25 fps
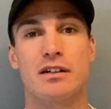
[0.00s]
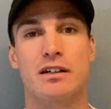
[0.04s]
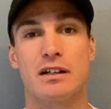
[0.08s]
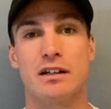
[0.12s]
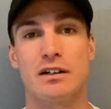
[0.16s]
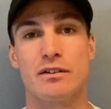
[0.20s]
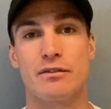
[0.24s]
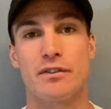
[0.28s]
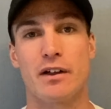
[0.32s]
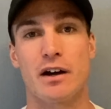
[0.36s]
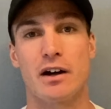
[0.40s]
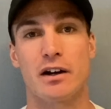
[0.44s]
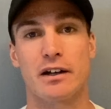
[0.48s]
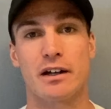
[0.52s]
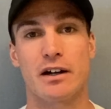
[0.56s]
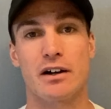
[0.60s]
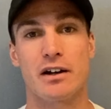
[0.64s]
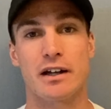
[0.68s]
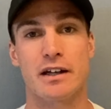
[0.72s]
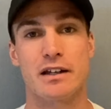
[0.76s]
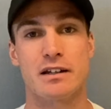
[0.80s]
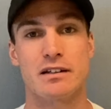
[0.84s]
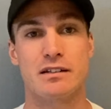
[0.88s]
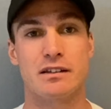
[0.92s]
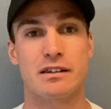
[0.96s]
if they're
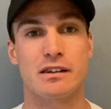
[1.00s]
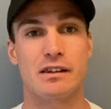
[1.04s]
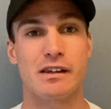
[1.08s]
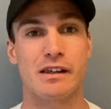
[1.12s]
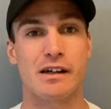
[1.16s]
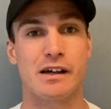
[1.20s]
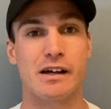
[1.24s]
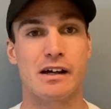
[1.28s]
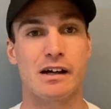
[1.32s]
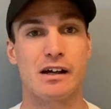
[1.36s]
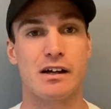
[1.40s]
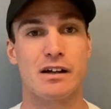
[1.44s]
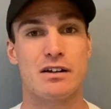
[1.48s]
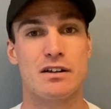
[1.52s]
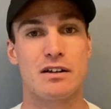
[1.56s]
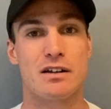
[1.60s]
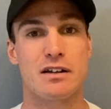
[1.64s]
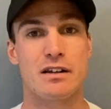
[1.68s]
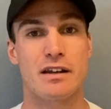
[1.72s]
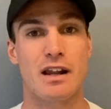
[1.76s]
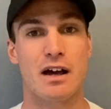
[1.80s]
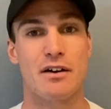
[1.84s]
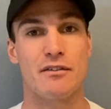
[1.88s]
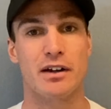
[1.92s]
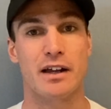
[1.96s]
going into their
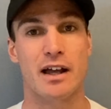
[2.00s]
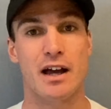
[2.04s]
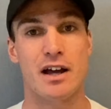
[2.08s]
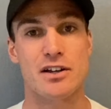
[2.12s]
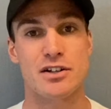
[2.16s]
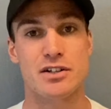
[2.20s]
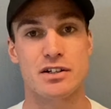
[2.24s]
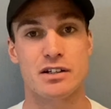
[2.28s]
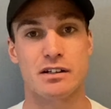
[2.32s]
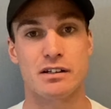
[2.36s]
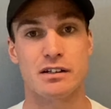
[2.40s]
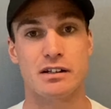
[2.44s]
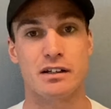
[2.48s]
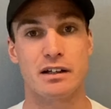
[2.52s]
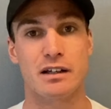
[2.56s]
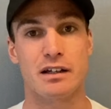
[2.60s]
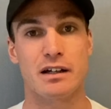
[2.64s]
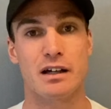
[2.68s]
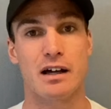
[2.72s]
navigation,